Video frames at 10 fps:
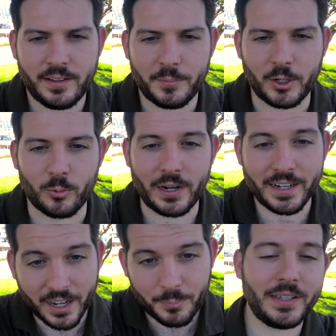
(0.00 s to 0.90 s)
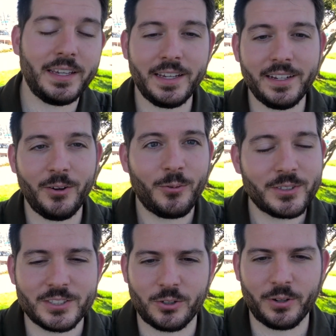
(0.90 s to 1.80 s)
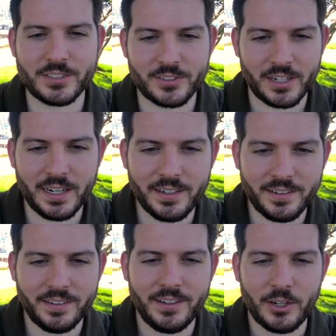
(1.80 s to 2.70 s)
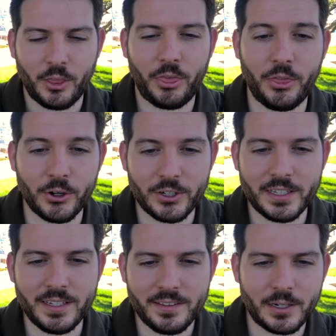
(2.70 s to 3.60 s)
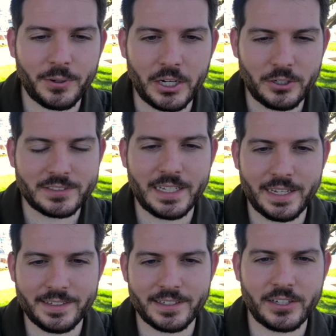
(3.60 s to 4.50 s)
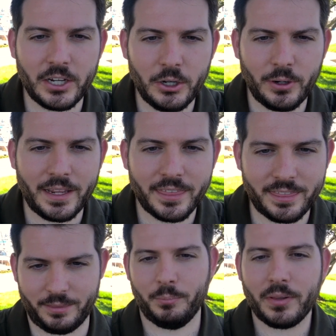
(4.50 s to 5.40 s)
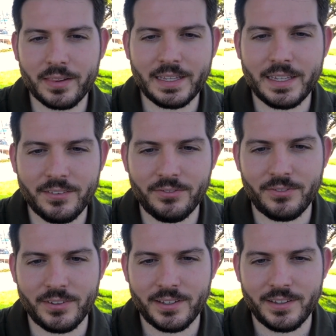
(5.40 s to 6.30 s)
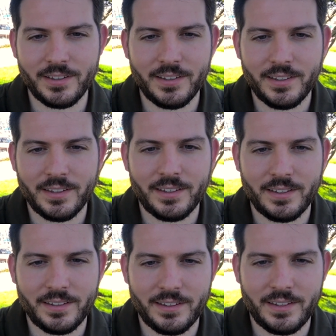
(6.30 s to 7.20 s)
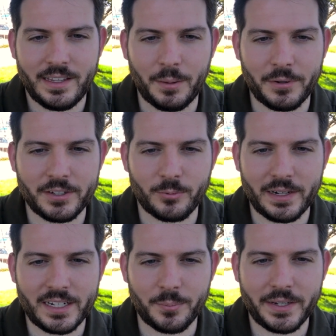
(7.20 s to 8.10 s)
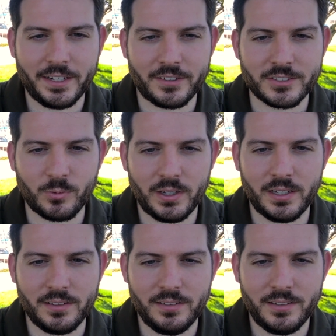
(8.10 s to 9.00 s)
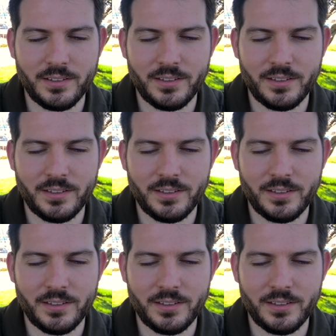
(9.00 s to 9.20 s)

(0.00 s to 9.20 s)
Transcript: I'm gonna rank again, which is always great. 30, there we go, 10 to go, I believe. I'm gonna rank up here as well.